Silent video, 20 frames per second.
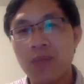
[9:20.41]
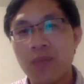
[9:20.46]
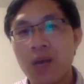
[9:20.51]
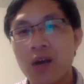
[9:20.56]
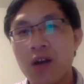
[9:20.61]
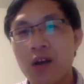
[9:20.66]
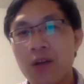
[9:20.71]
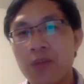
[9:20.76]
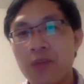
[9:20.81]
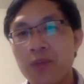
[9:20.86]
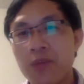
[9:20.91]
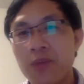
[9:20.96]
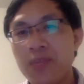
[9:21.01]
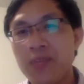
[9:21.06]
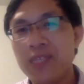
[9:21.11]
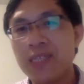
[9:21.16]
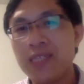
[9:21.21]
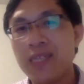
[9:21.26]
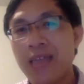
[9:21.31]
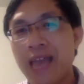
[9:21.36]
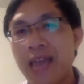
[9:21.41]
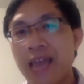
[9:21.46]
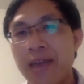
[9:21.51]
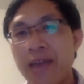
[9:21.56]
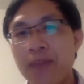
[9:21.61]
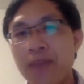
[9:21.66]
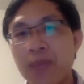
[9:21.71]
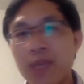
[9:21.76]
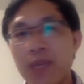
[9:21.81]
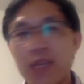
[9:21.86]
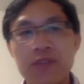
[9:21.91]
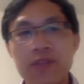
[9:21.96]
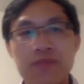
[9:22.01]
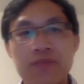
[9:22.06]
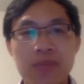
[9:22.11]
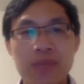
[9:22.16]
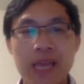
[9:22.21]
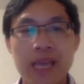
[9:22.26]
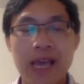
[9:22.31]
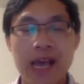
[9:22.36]
It means that if
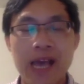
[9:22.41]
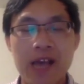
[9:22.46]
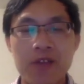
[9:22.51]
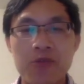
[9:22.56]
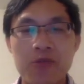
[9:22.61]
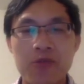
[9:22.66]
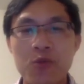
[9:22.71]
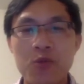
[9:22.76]
there are